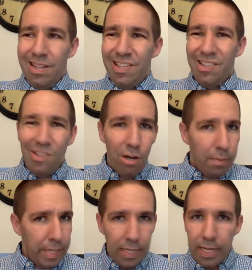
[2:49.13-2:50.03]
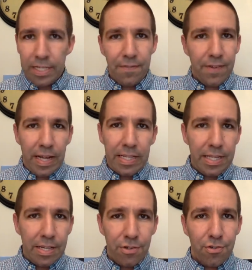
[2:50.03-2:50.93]
Nobody likes the fact that
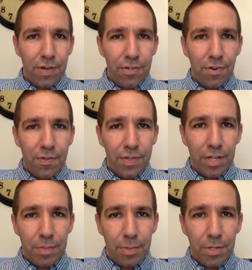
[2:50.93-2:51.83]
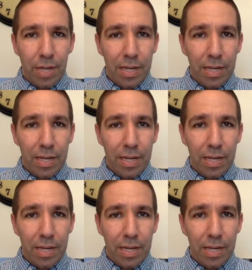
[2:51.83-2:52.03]
the interest rates are over 6%.